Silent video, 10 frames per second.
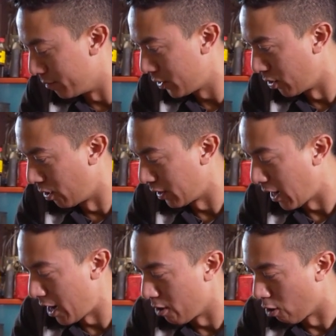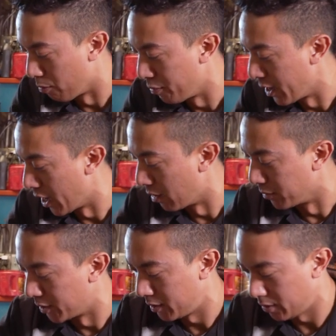So at the higher
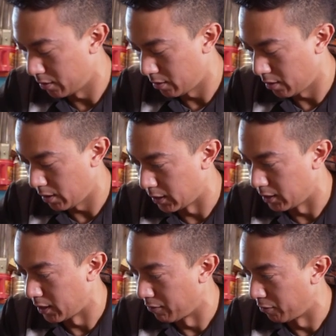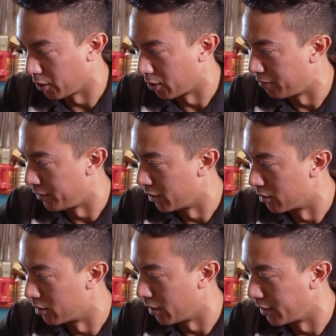RPMs, he's definitely gonna
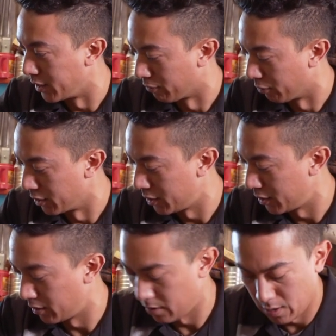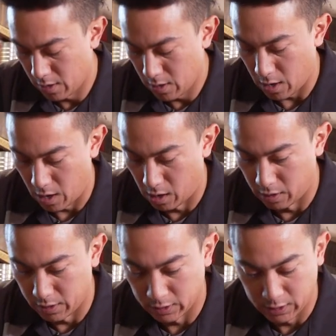feel a difference
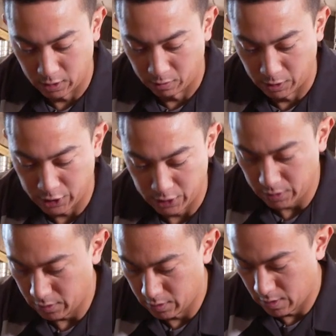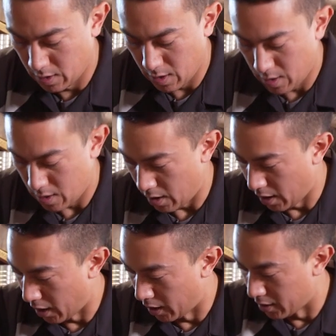in acceleration,
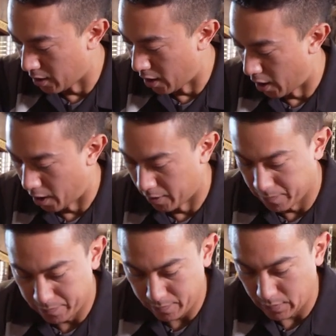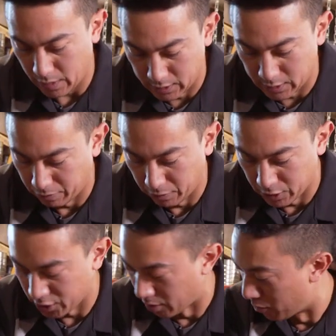and it's definitely
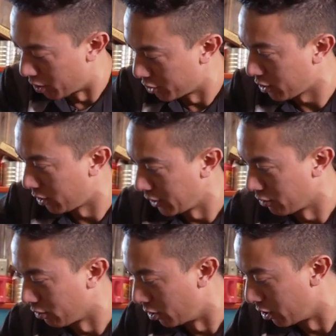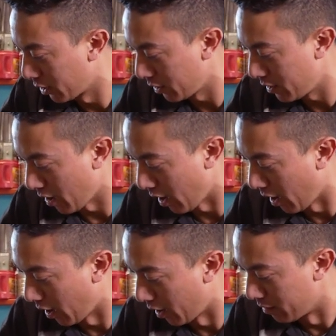just a much cleaner look
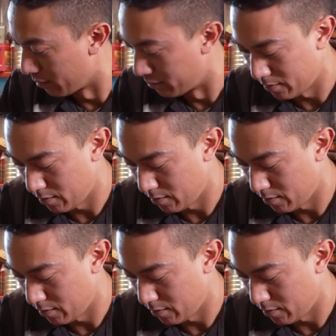and